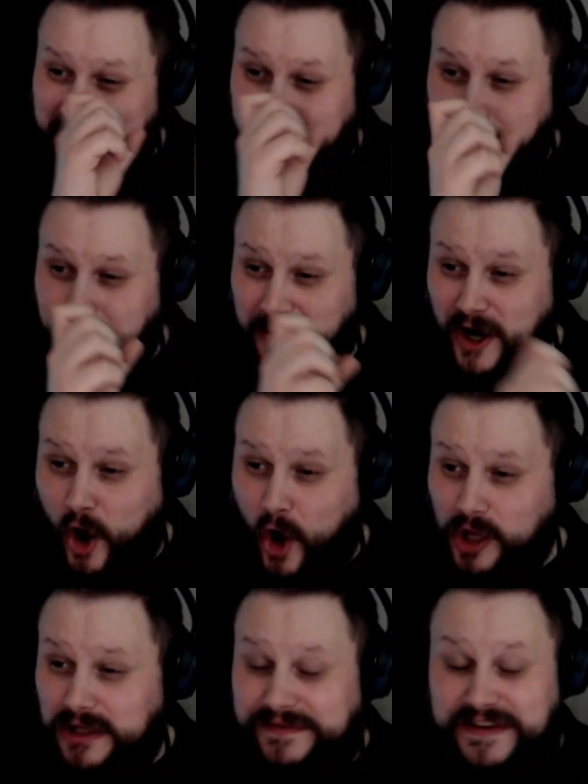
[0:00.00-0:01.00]
but
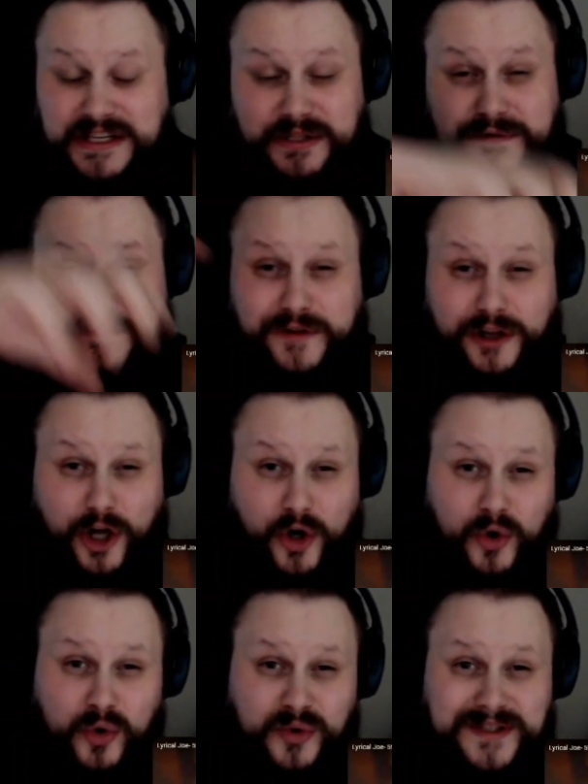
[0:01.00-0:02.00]
all of his
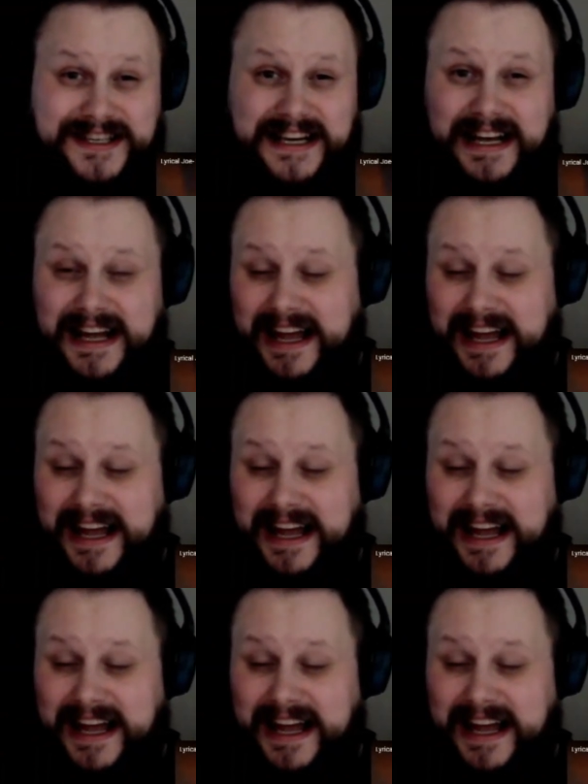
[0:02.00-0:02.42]
flows